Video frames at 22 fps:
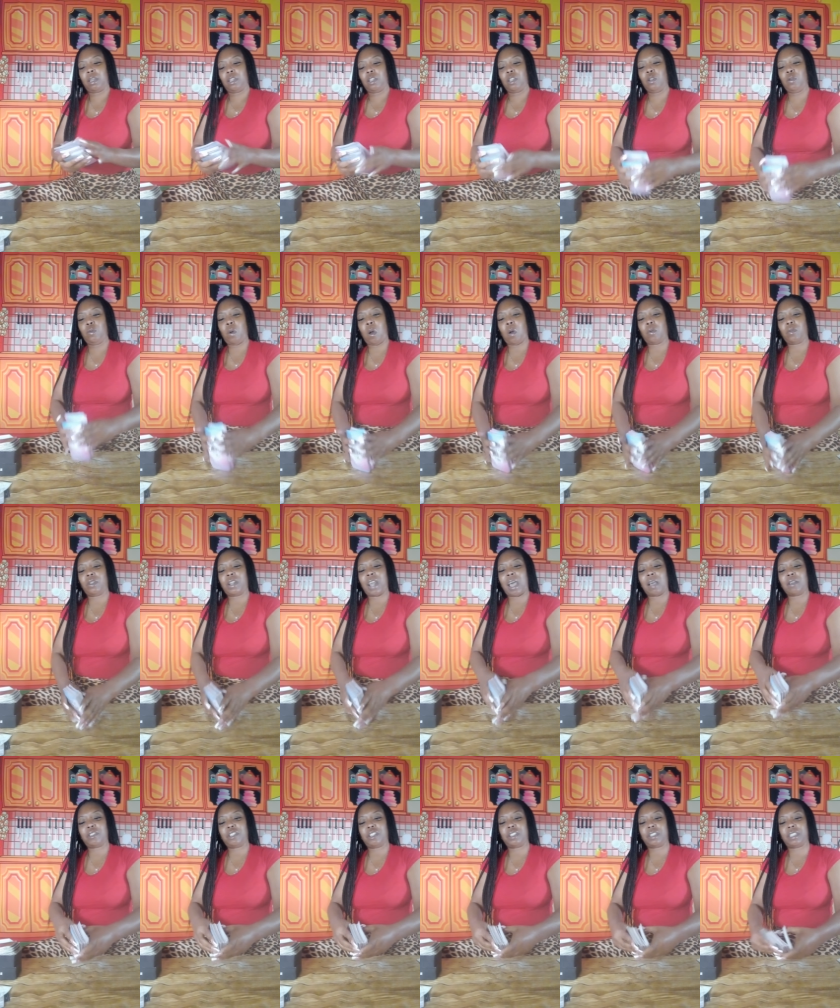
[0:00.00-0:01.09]
You won't
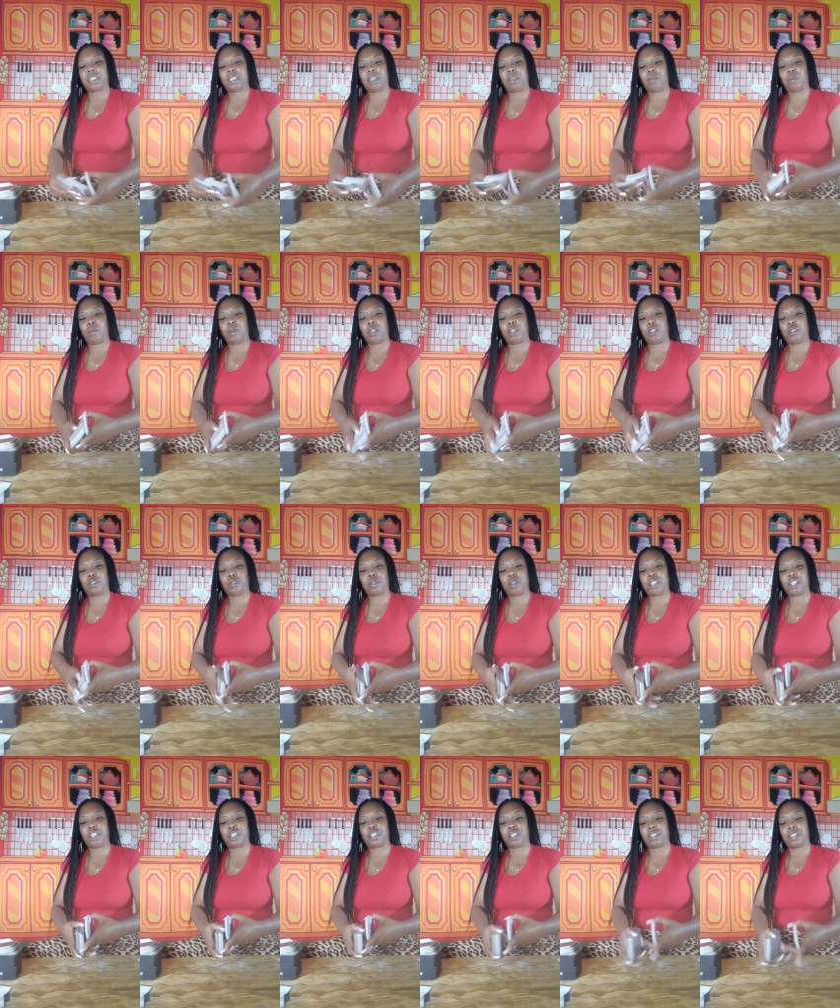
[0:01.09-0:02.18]
doubt yourself when you
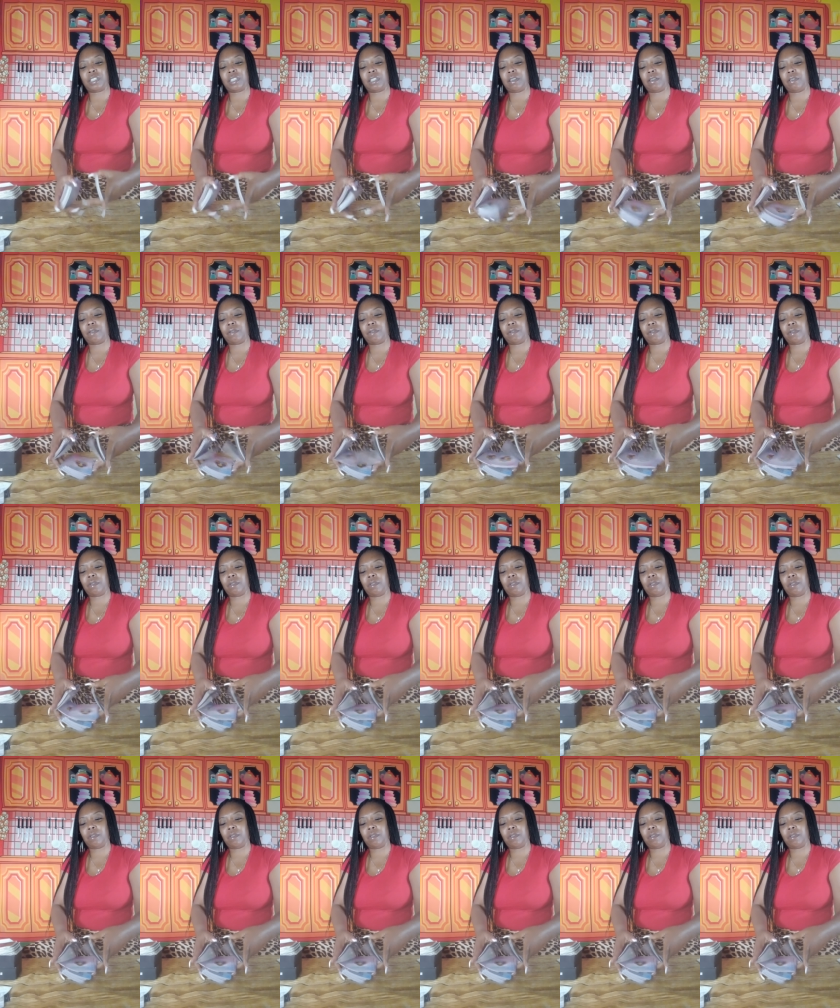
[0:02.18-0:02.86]
trust yourself.